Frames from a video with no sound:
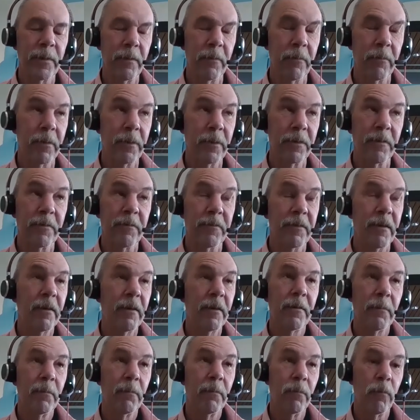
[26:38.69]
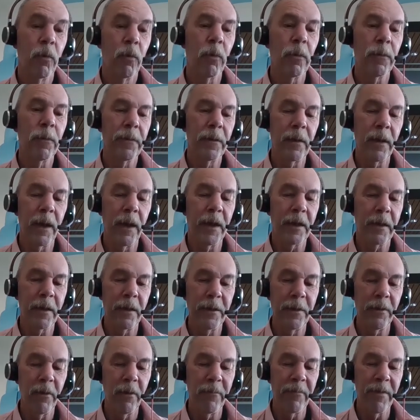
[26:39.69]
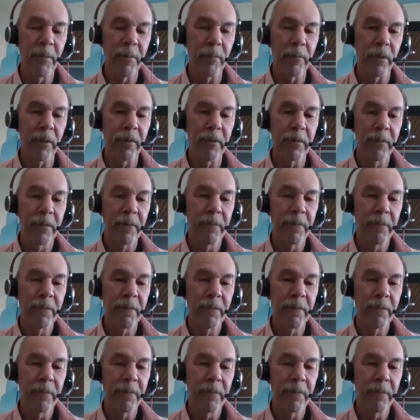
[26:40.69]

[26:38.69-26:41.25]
the earliest, more than likely November.